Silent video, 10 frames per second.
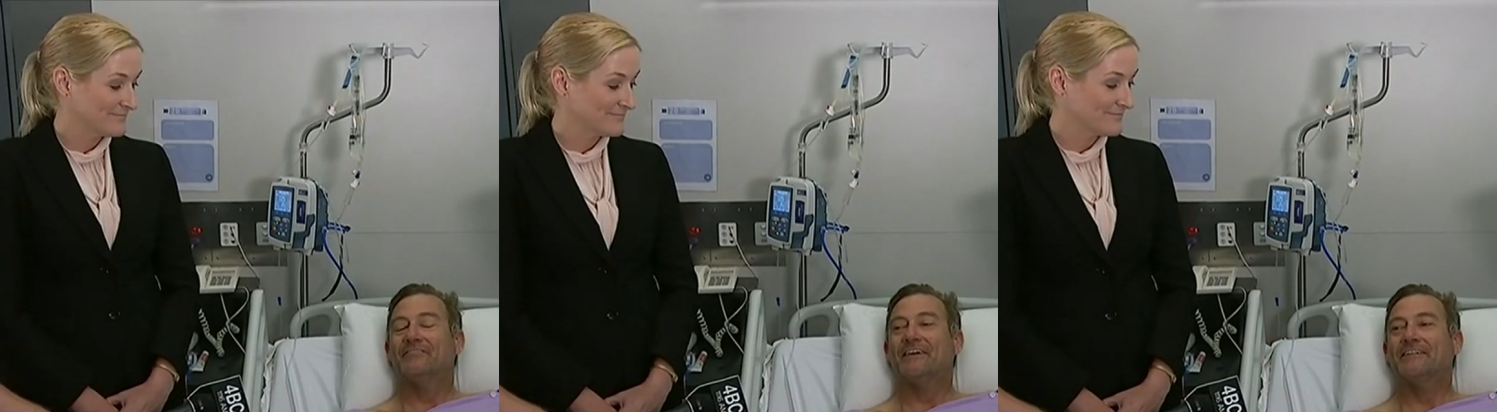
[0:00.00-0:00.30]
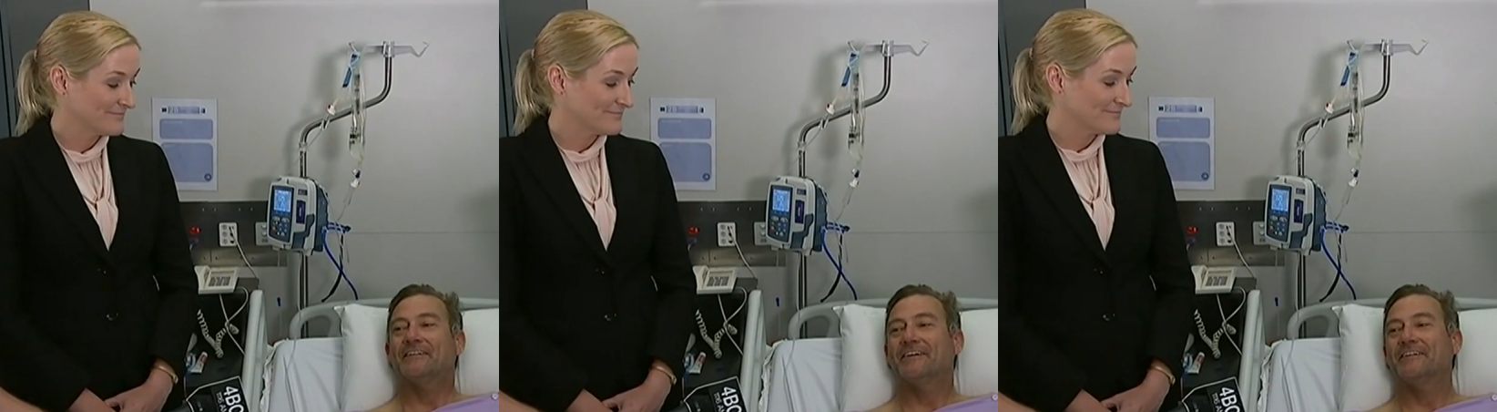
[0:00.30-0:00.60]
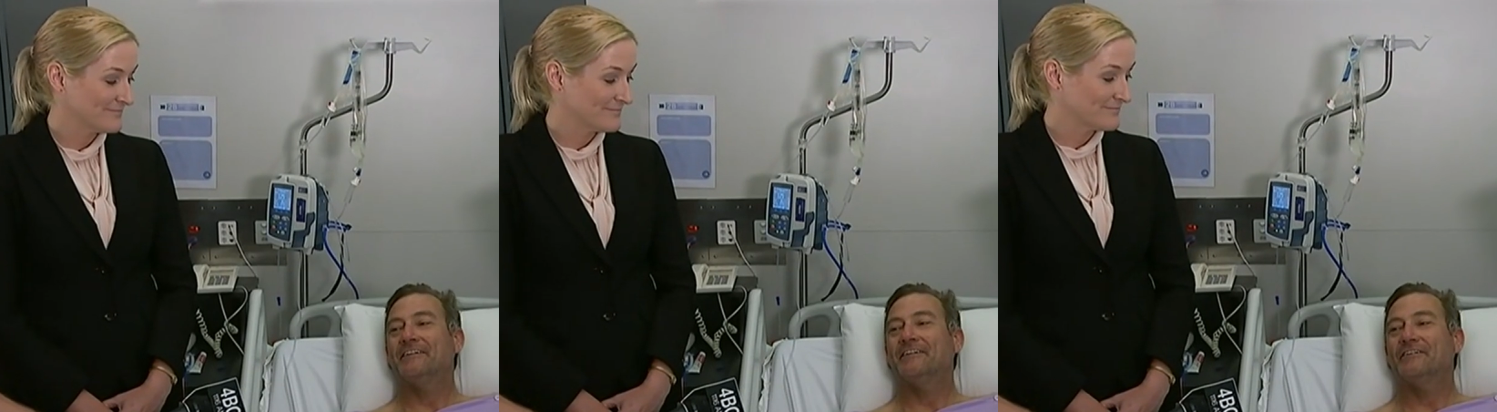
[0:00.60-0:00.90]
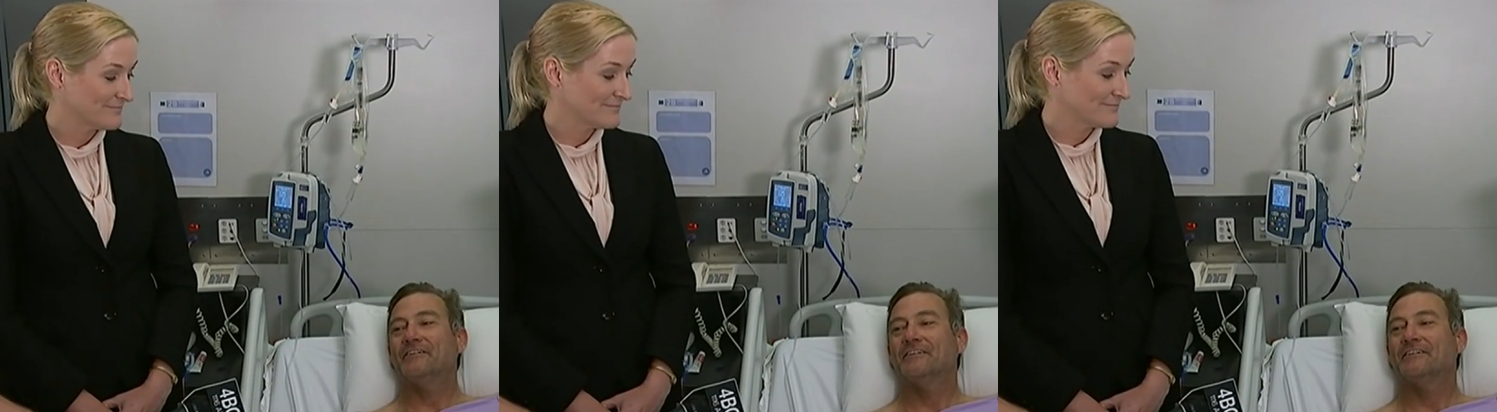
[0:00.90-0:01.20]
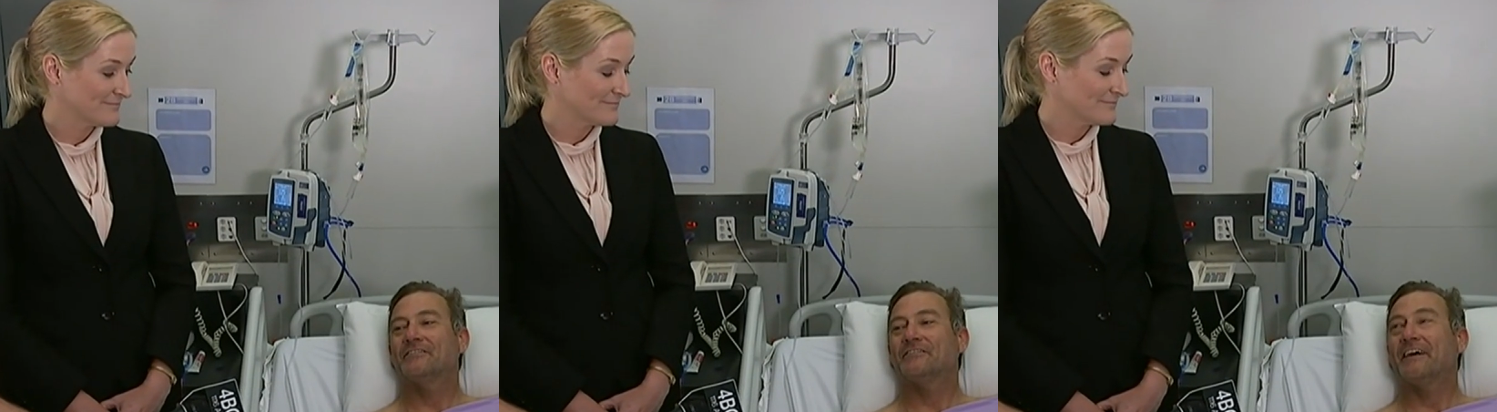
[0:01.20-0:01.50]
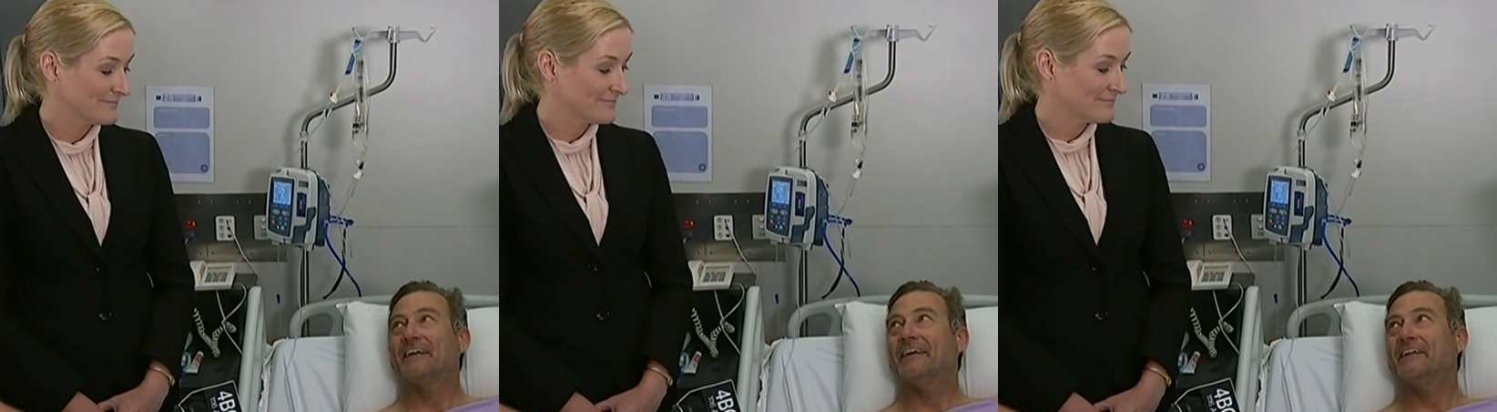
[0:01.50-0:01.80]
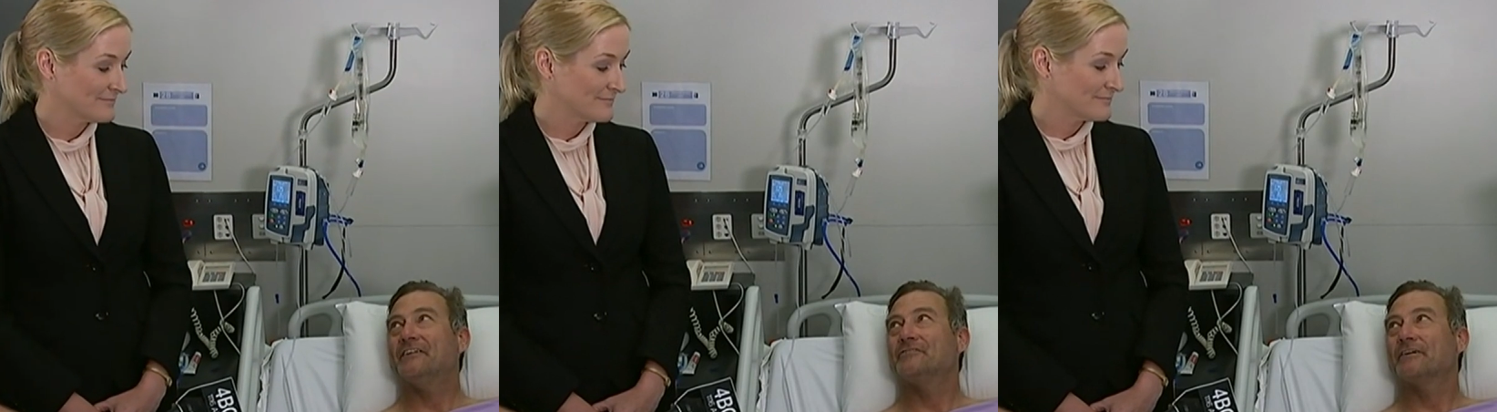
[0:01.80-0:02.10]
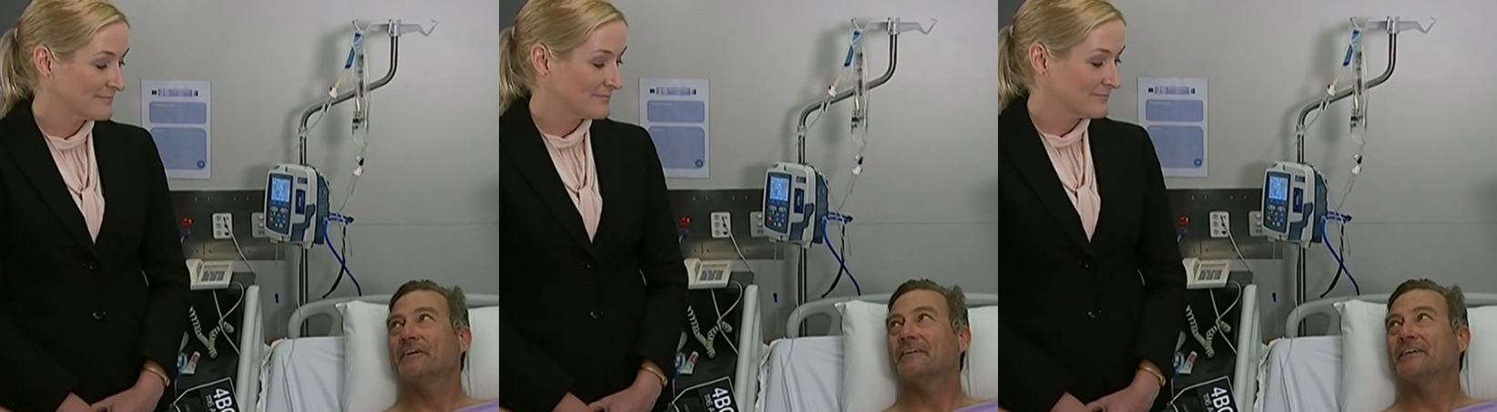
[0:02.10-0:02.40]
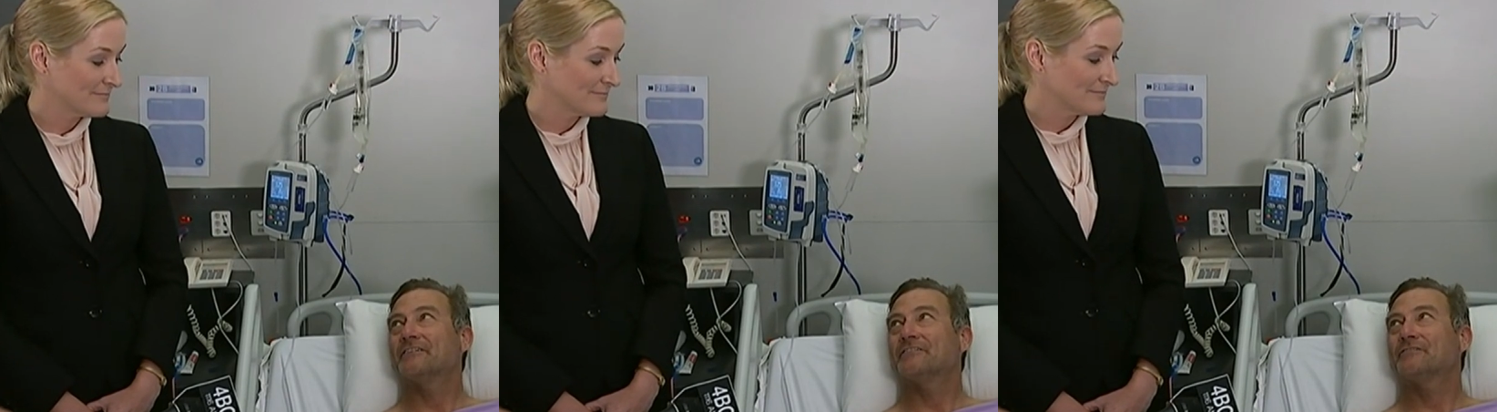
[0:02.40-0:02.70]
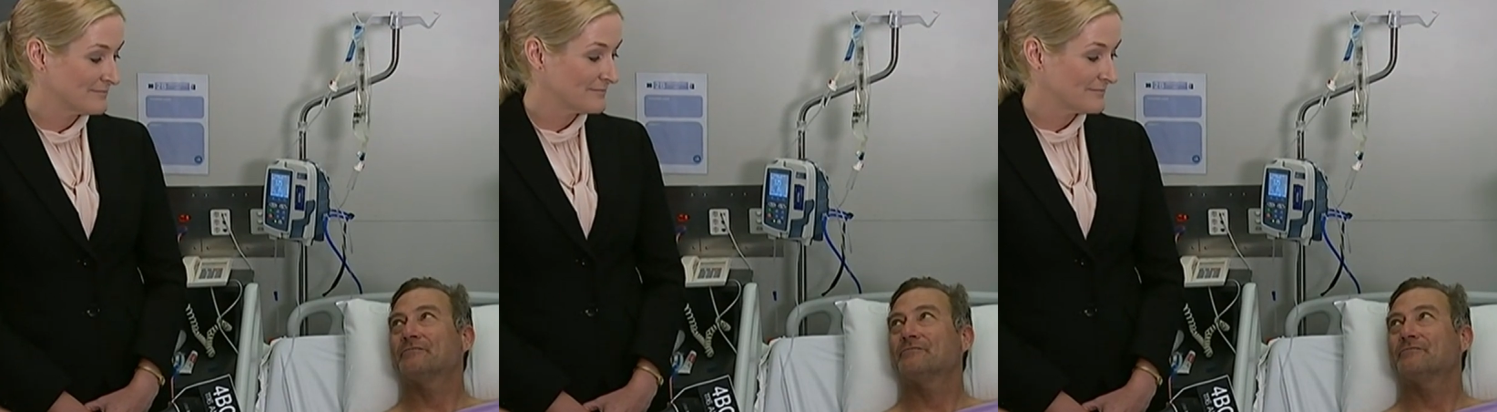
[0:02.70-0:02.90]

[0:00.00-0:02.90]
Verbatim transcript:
Speaker 1: and what gave Neil the will to keep going,